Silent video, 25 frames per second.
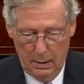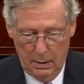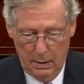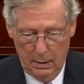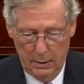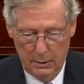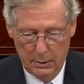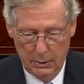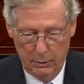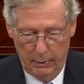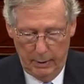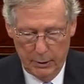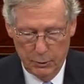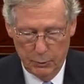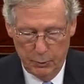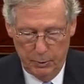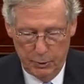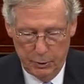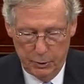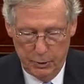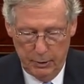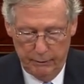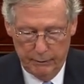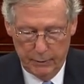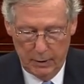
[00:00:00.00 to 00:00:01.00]
So as we
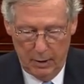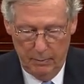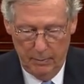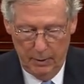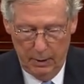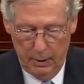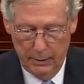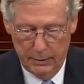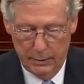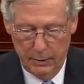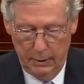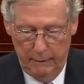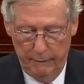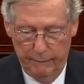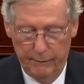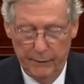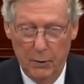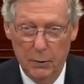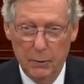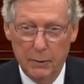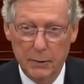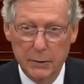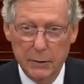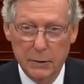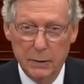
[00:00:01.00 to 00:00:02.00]
shift our military
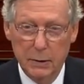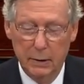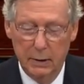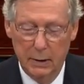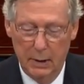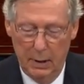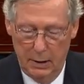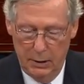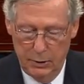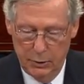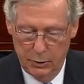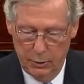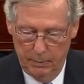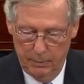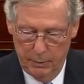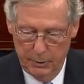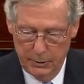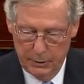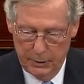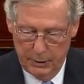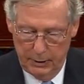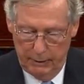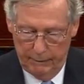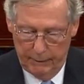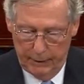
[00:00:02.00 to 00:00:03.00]
focus to the
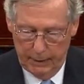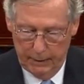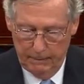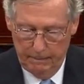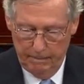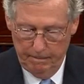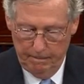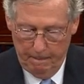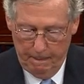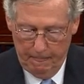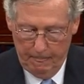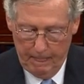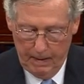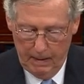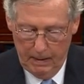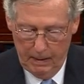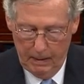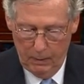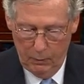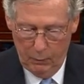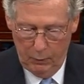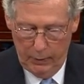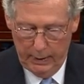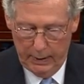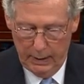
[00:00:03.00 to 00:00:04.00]
Asia-Pacific,
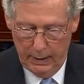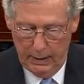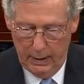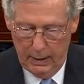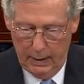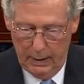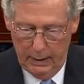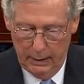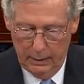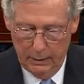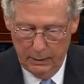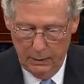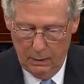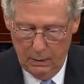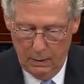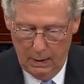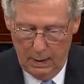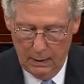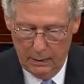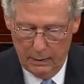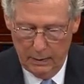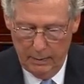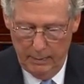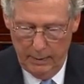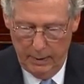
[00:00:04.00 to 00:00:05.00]
we cannot ignore our
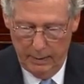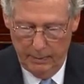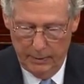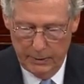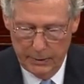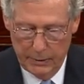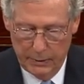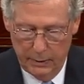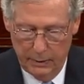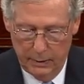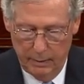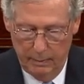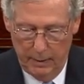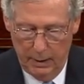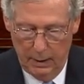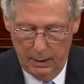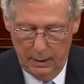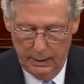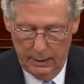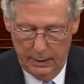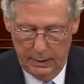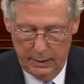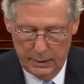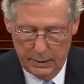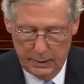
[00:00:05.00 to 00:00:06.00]
commitments to the Middle
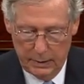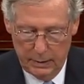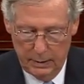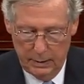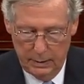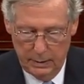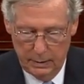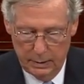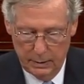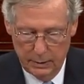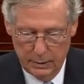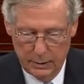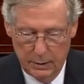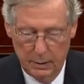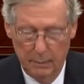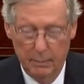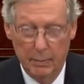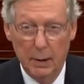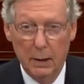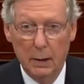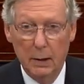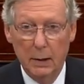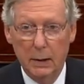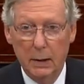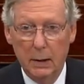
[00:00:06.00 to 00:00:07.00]
East, to
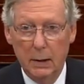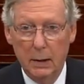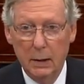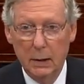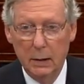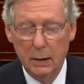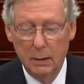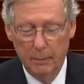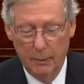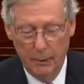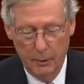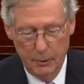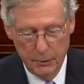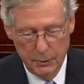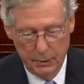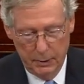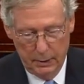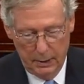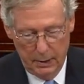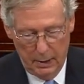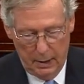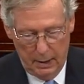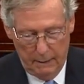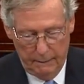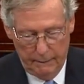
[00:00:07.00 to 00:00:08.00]
stability in the Persian
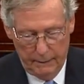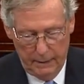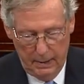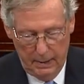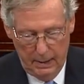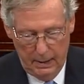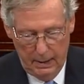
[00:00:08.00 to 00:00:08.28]
Gulf,